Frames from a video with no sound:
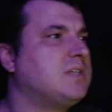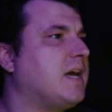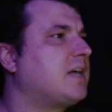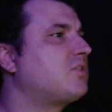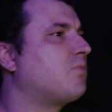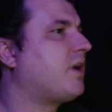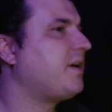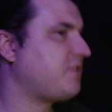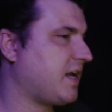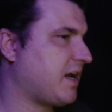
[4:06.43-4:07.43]

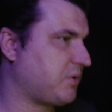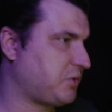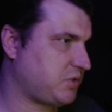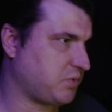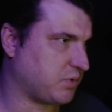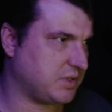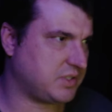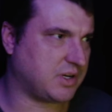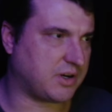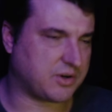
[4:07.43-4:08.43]
ex-wife's house where his
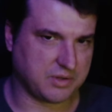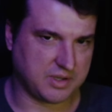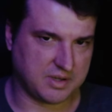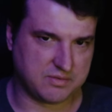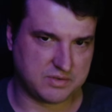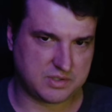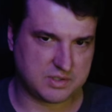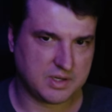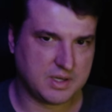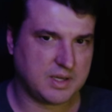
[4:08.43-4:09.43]
daughter lives
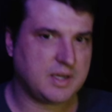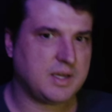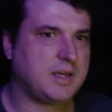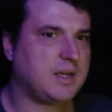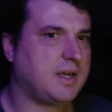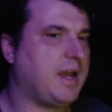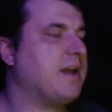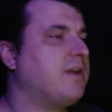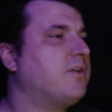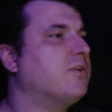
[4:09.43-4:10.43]

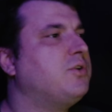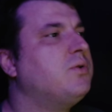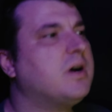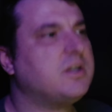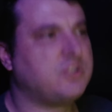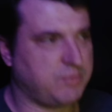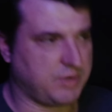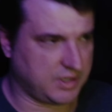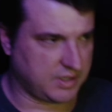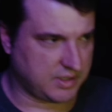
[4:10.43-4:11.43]
and her new
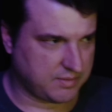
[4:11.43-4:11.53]
husband.